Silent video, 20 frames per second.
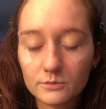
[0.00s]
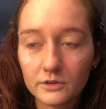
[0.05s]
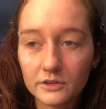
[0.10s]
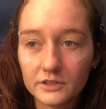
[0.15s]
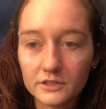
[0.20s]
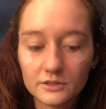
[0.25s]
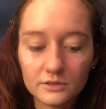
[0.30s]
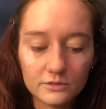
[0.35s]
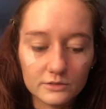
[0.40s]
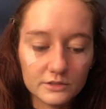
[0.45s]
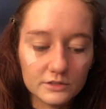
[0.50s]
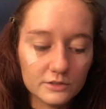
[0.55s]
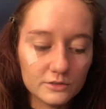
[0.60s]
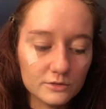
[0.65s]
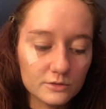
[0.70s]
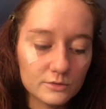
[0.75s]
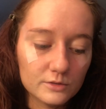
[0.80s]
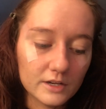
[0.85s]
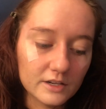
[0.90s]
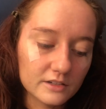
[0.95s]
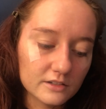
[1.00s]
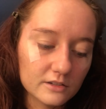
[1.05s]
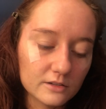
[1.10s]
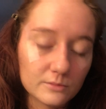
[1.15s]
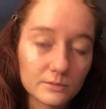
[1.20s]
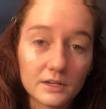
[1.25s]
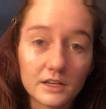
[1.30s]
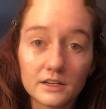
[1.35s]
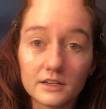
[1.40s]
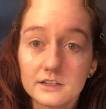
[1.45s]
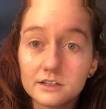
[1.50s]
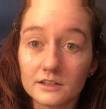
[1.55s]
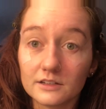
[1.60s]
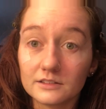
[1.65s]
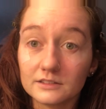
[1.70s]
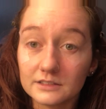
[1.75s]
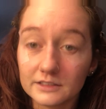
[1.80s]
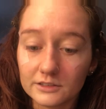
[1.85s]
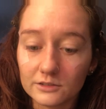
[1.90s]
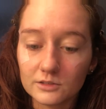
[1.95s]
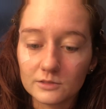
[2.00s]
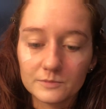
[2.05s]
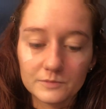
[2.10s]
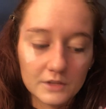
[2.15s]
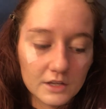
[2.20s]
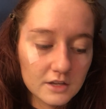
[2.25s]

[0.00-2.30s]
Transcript: but you do end up getting a little.